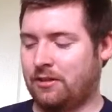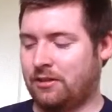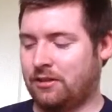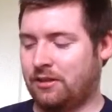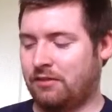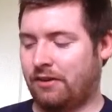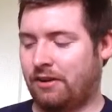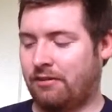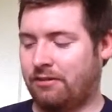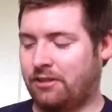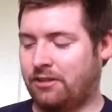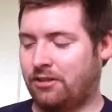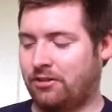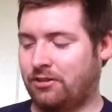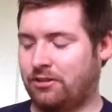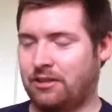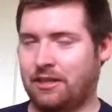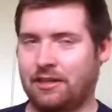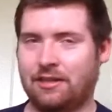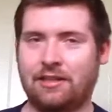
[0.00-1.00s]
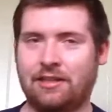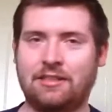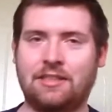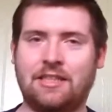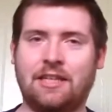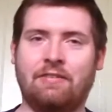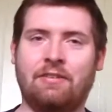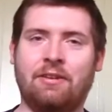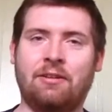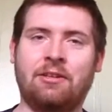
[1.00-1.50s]
Survivor Series
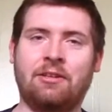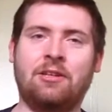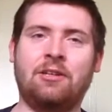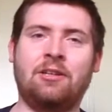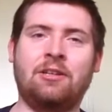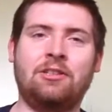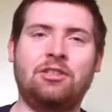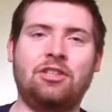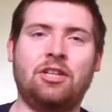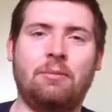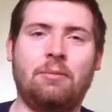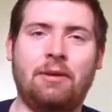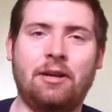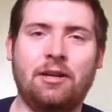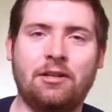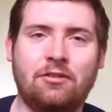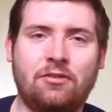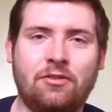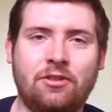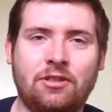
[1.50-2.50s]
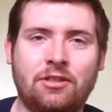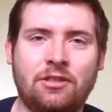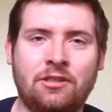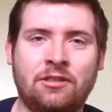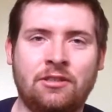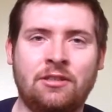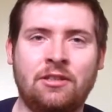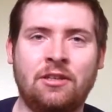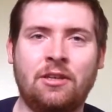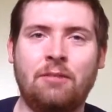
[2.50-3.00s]
1997, Shawn Michaels
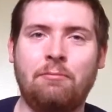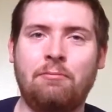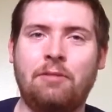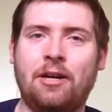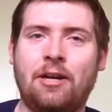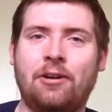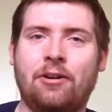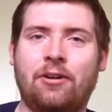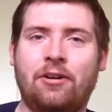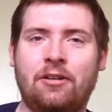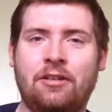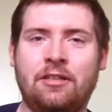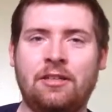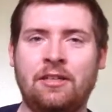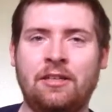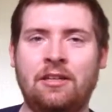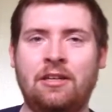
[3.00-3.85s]
versus Bret Hart.